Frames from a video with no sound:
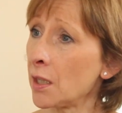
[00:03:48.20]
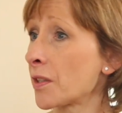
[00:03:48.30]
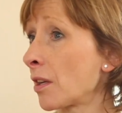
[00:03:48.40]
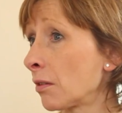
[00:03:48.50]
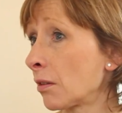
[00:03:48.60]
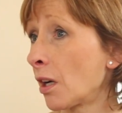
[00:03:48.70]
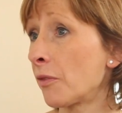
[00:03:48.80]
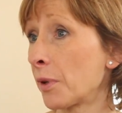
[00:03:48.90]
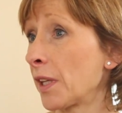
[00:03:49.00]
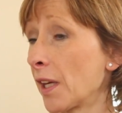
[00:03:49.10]
So
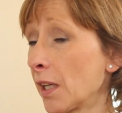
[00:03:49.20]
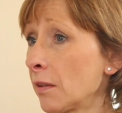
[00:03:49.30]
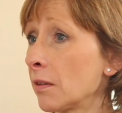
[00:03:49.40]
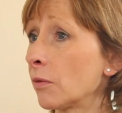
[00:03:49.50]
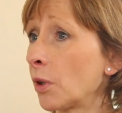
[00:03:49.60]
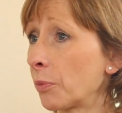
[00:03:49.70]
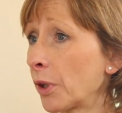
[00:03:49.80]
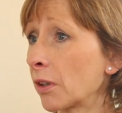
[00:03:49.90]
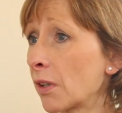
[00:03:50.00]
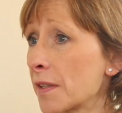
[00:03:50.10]
halfway there, what
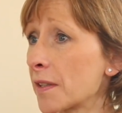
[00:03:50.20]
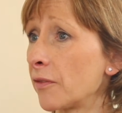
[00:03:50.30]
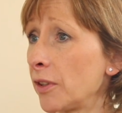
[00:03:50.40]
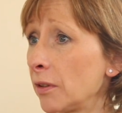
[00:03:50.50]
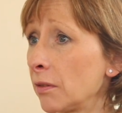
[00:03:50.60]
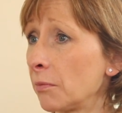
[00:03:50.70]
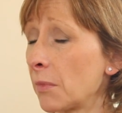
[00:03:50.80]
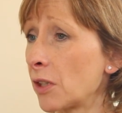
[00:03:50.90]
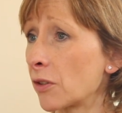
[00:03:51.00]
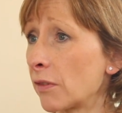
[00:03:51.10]
progress have you
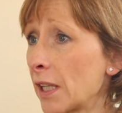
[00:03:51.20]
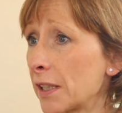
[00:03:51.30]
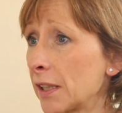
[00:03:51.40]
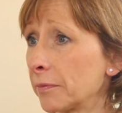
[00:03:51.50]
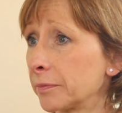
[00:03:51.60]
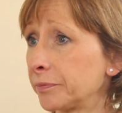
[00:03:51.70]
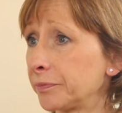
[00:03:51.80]
made already?